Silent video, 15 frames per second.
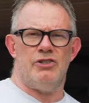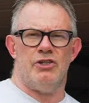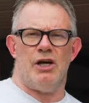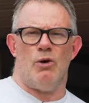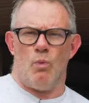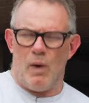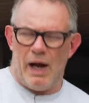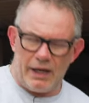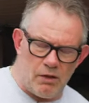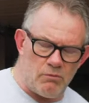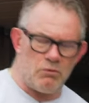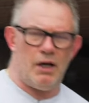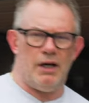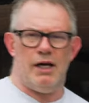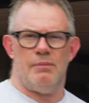You don't whack them
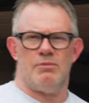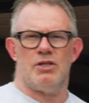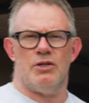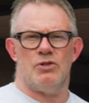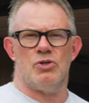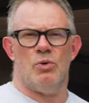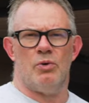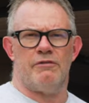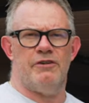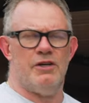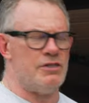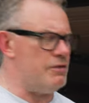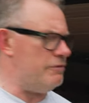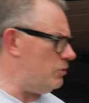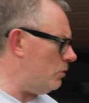right up to the torque
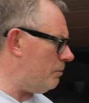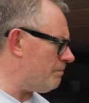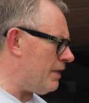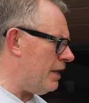first of all.